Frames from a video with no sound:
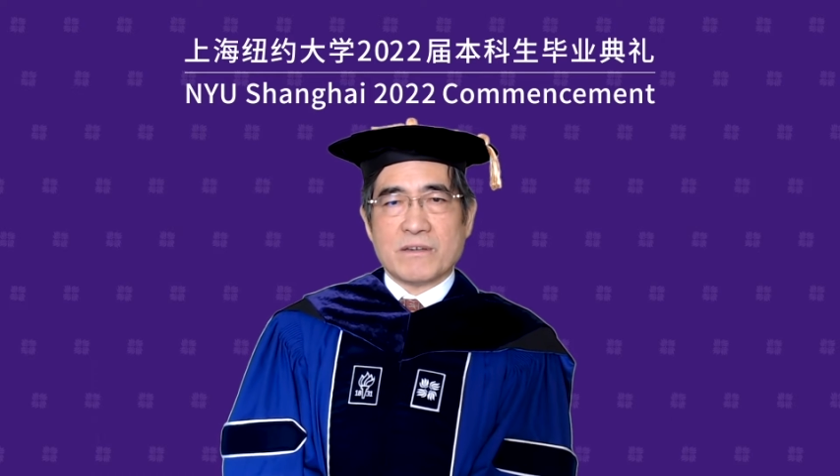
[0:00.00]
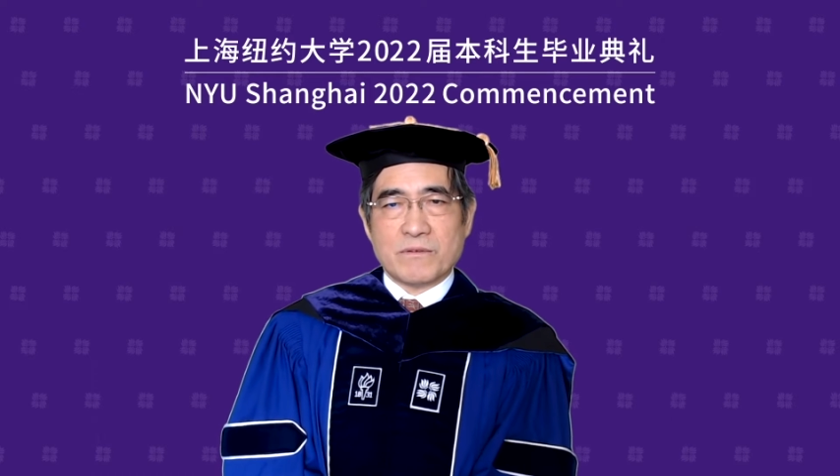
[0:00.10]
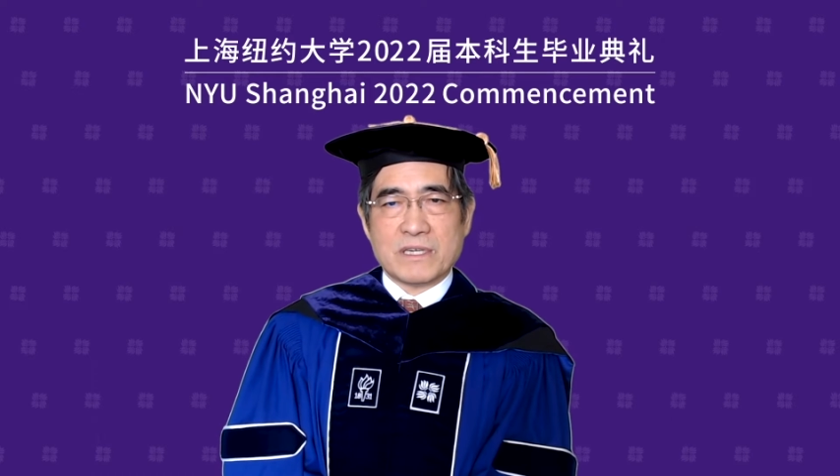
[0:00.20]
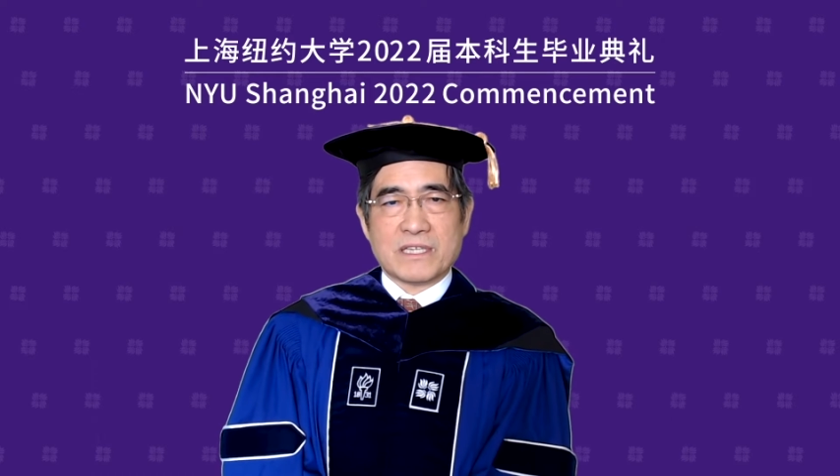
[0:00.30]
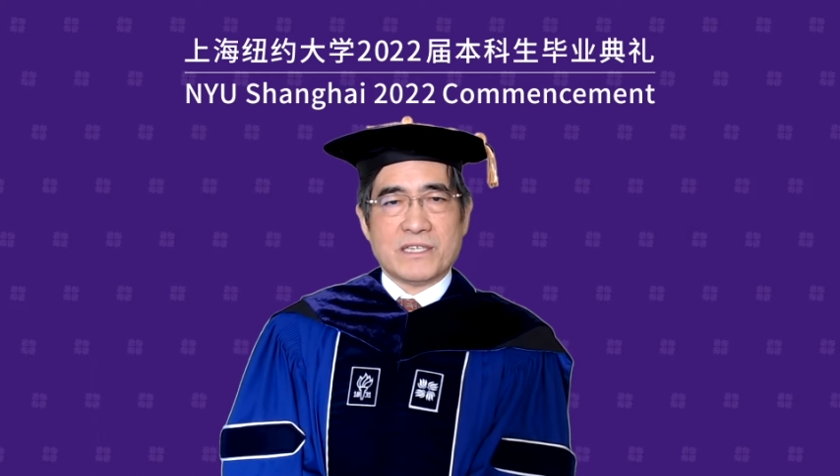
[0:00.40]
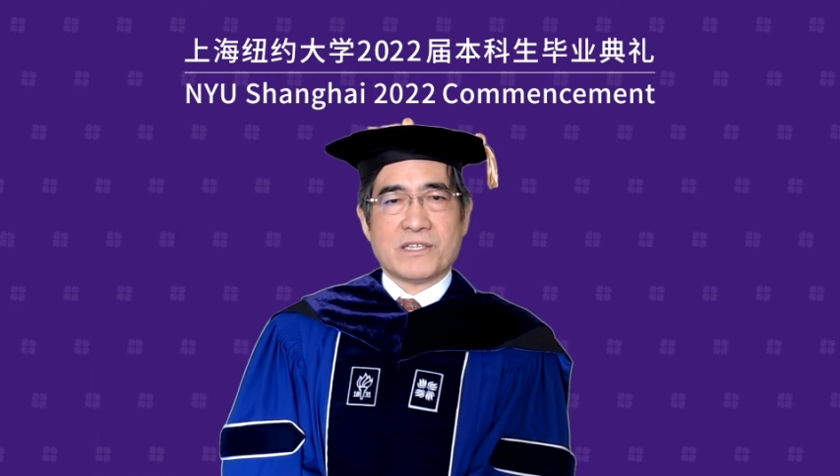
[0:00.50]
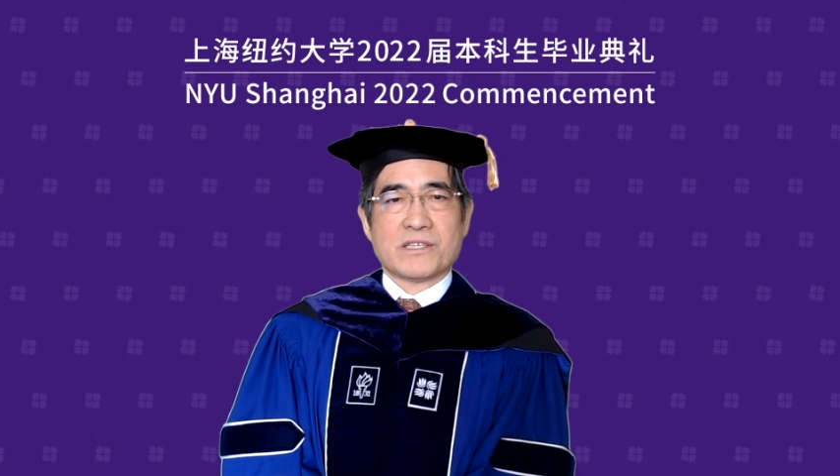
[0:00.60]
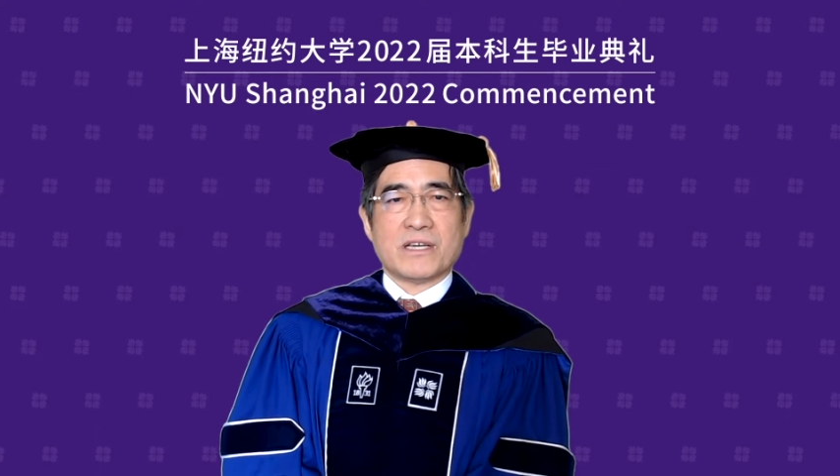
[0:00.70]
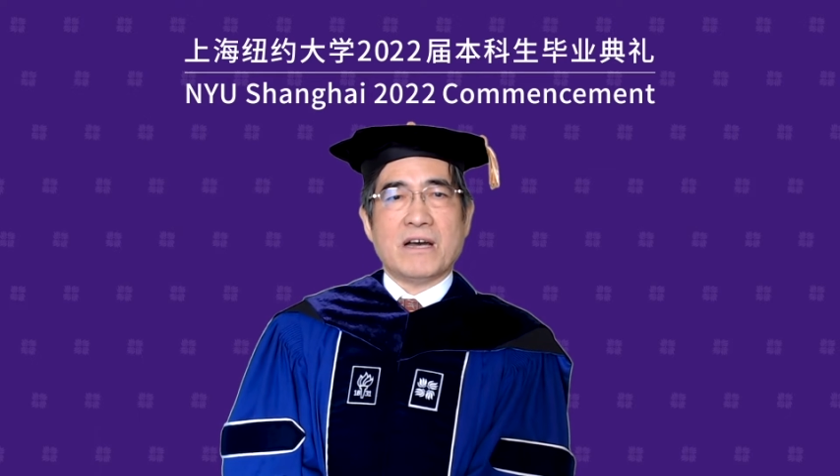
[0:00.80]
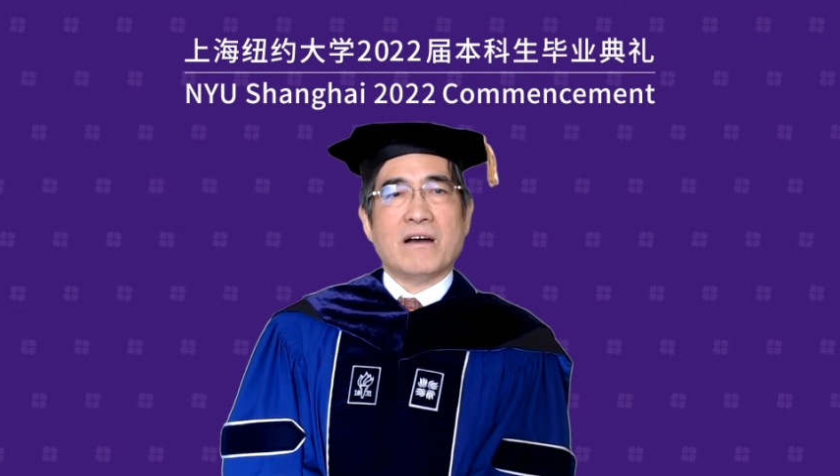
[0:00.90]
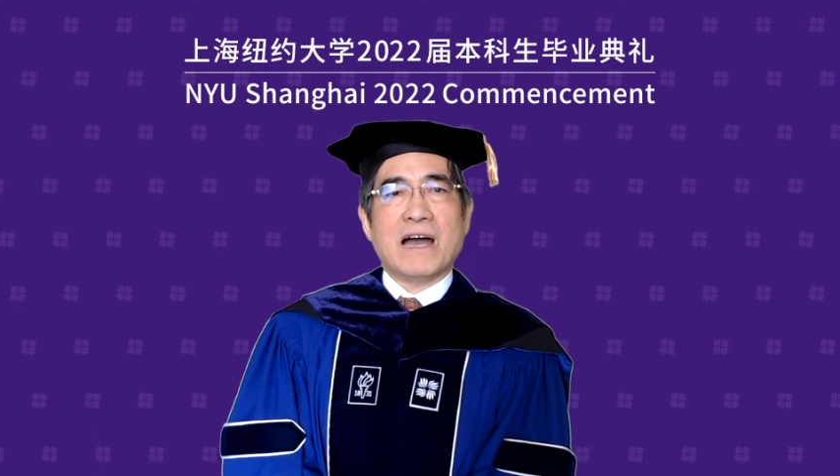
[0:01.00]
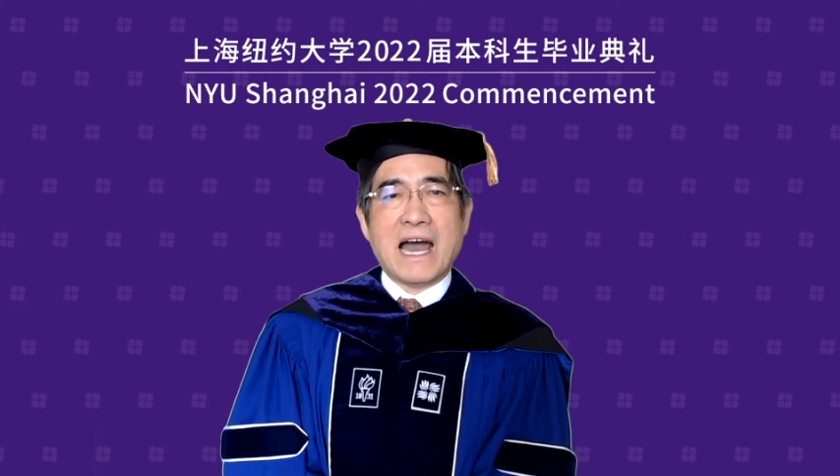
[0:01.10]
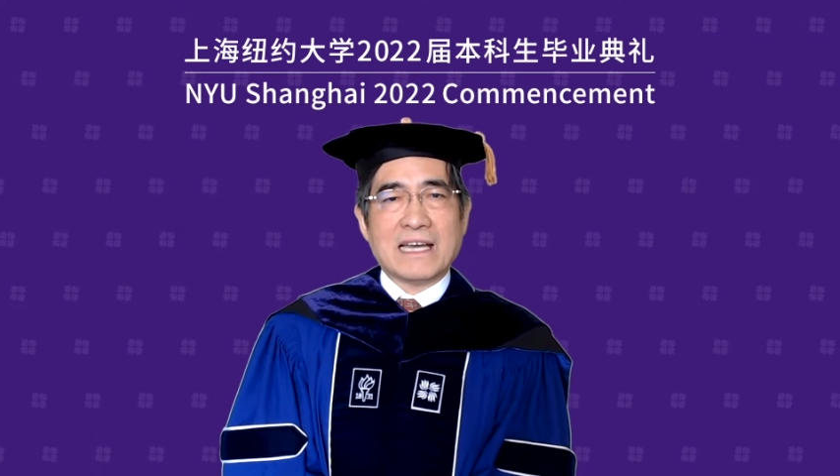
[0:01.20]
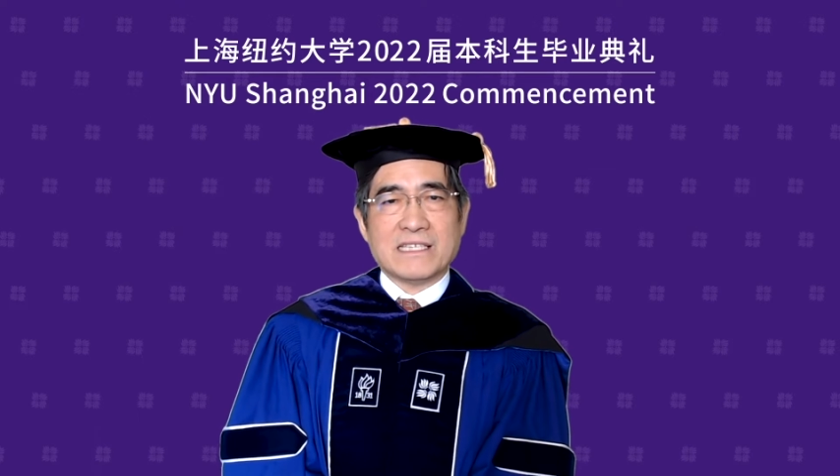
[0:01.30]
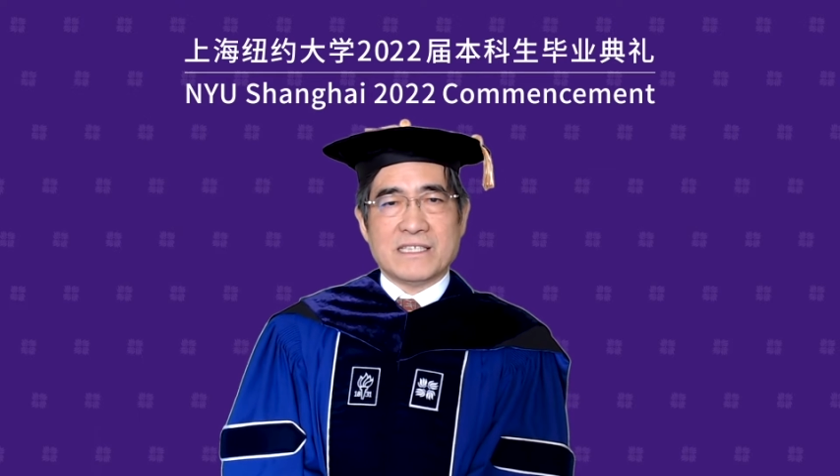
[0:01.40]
workers or IE.